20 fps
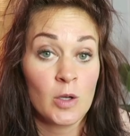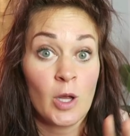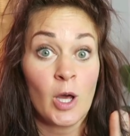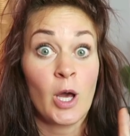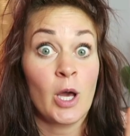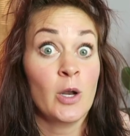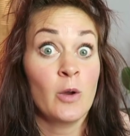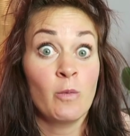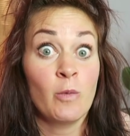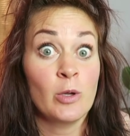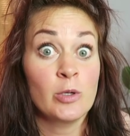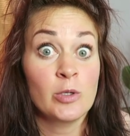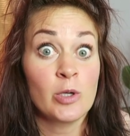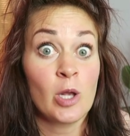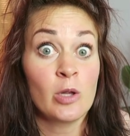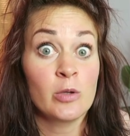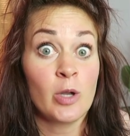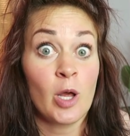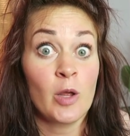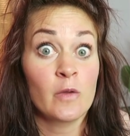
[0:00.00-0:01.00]
Now, I don't want
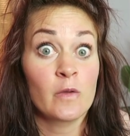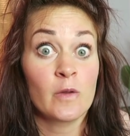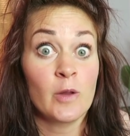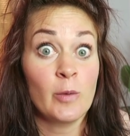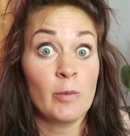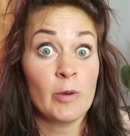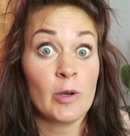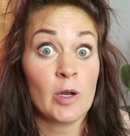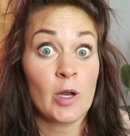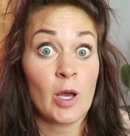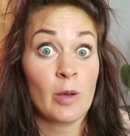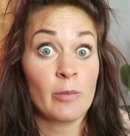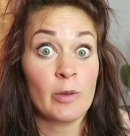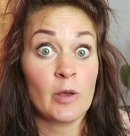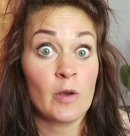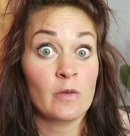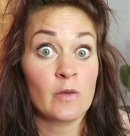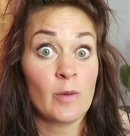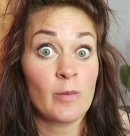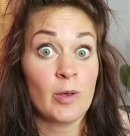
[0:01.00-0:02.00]
y'all not sleeping at night
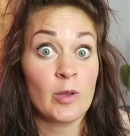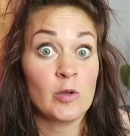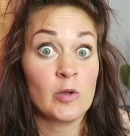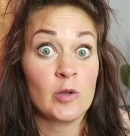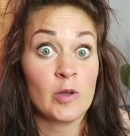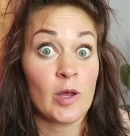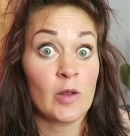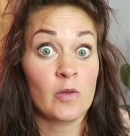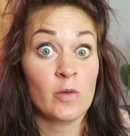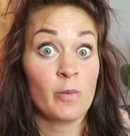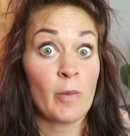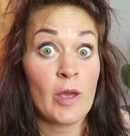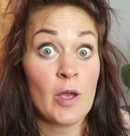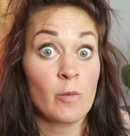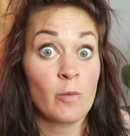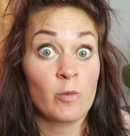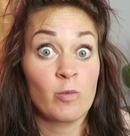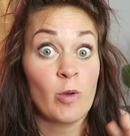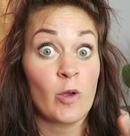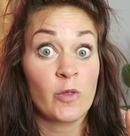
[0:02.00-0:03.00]
because I mentioned that
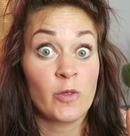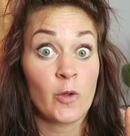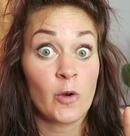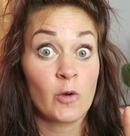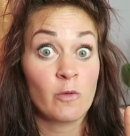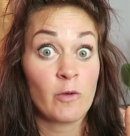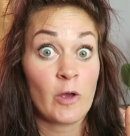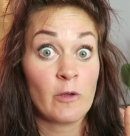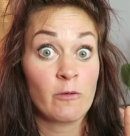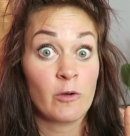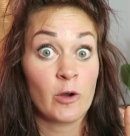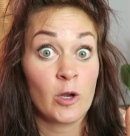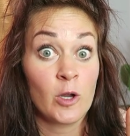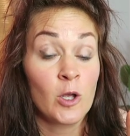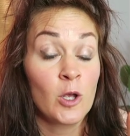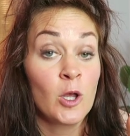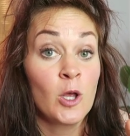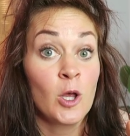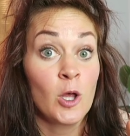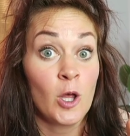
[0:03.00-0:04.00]
spam is my third
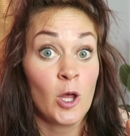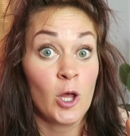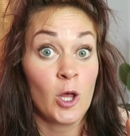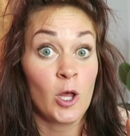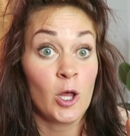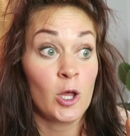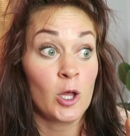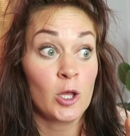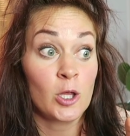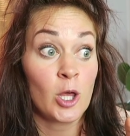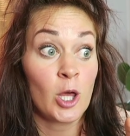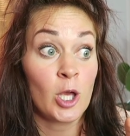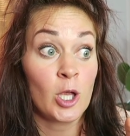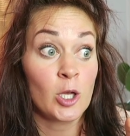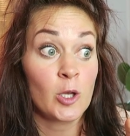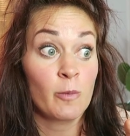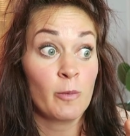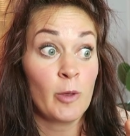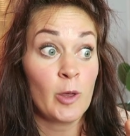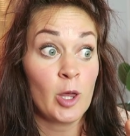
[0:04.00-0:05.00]
favorite
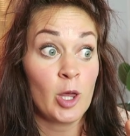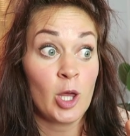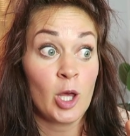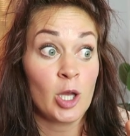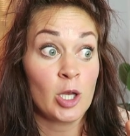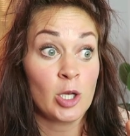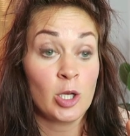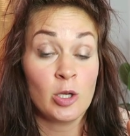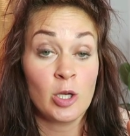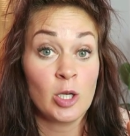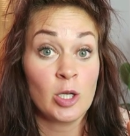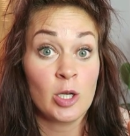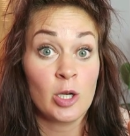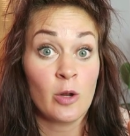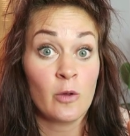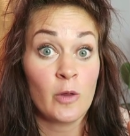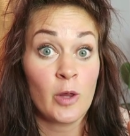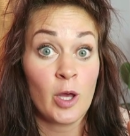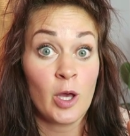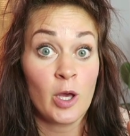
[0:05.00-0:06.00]
canned meat and you need to
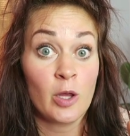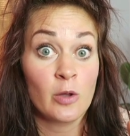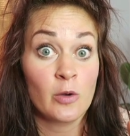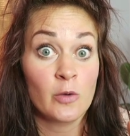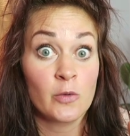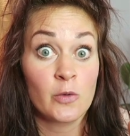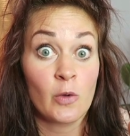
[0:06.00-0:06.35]
know the other.